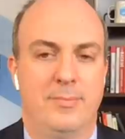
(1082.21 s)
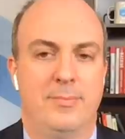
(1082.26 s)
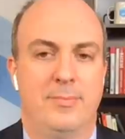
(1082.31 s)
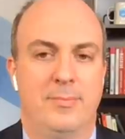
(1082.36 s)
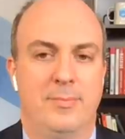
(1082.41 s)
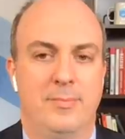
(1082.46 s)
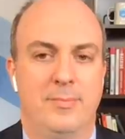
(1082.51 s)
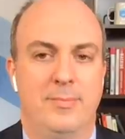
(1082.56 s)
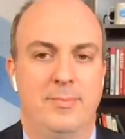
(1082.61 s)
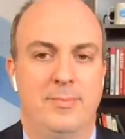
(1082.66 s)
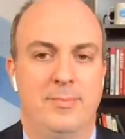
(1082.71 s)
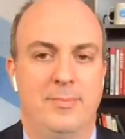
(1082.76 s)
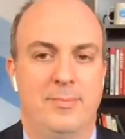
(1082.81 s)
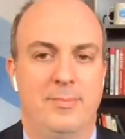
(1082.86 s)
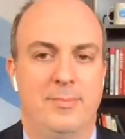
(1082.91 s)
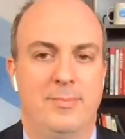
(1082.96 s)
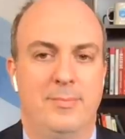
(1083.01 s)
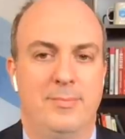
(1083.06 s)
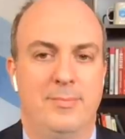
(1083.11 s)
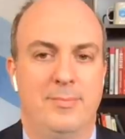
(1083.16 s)

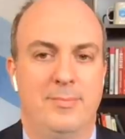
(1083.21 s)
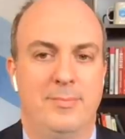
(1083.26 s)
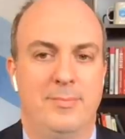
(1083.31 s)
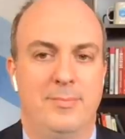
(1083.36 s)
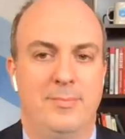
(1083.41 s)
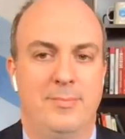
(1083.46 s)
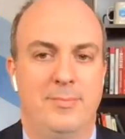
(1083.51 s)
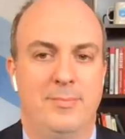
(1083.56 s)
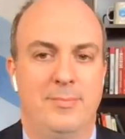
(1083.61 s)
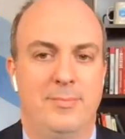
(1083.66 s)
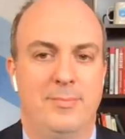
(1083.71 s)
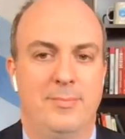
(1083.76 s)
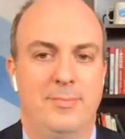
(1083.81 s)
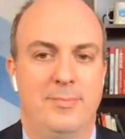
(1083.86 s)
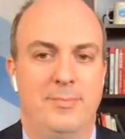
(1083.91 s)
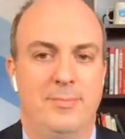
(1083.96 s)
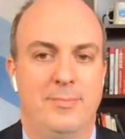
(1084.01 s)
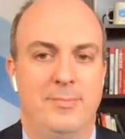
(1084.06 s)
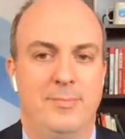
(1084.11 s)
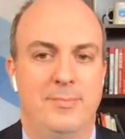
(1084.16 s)

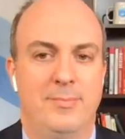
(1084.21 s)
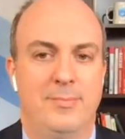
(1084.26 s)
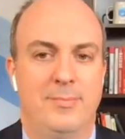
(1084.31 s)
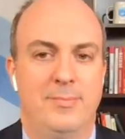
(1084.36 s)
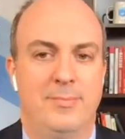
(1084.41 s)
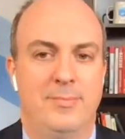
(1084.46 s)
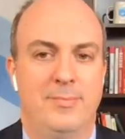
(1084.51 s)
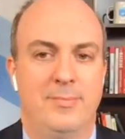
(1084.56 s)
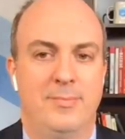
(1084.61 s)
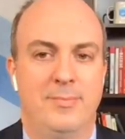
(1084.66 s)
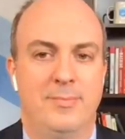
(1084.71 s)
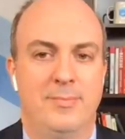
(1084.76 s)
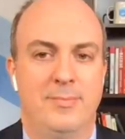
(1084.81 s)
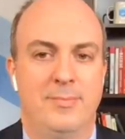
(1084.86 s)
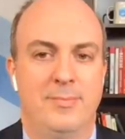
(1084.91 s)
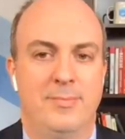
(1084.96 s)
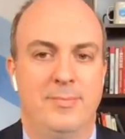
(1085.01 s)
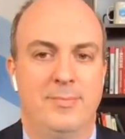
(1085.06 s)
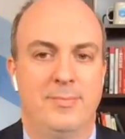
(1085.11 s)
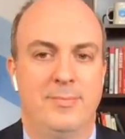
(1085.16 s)

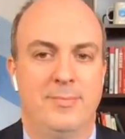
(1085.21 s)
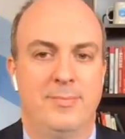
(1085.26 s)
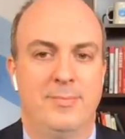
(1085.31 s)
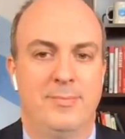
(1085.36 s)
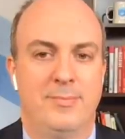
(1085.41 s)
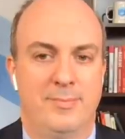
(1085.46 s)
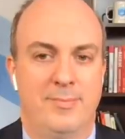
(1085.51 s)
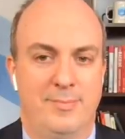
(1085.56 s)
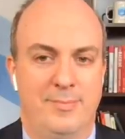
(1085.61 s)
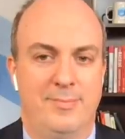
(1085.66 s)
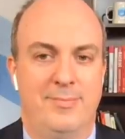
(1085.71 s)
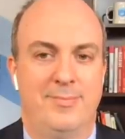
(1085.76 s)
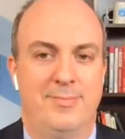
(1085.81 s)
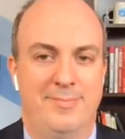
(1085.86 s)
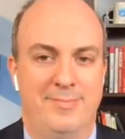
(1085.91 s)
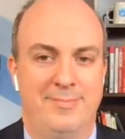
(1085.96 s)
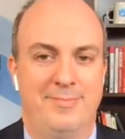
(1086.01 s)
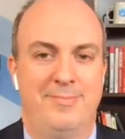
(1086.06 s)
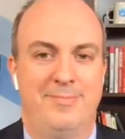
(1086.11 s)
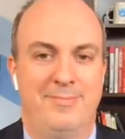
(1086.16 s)

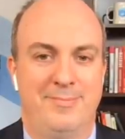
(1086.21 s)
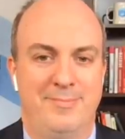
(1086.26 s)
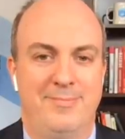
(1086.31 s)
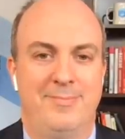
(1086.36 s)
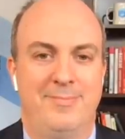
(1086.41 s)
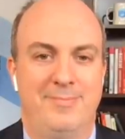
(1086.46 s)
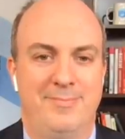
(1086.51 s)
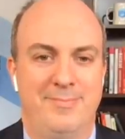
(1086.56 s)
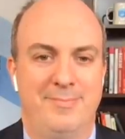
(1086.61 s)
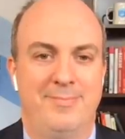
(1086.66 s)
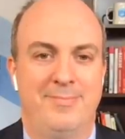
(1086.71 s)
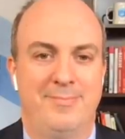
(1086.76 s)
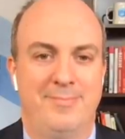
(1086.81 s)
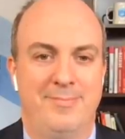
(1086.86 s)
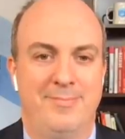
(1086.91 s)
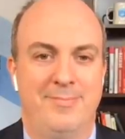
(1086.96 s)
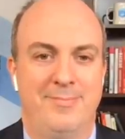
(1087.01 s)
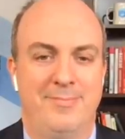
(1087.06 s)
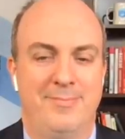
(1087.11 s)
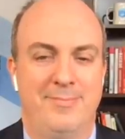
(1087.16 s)

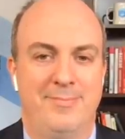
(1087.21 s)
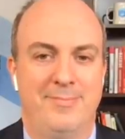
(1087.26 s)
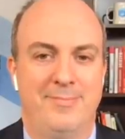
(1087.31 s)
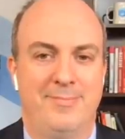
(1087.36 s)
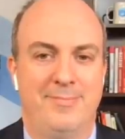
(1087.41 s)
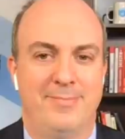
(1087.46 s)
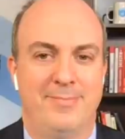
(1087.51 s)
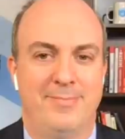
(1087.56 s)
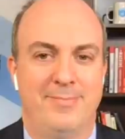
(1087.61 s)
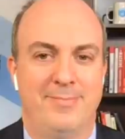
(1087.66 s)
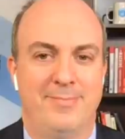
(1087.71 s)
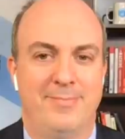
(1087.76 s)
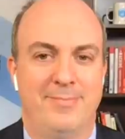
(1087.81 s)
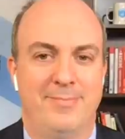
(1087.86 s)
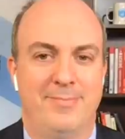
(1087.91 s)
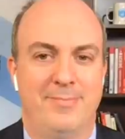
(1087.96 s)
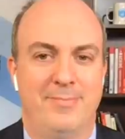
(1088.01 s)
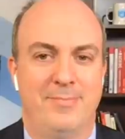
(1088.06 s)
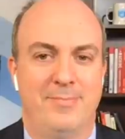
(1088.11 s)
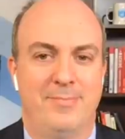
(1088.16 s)

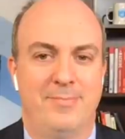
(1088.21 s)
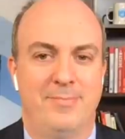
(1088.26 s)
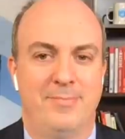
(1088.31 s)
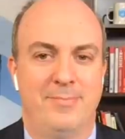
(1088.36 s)
The person shown says nothing.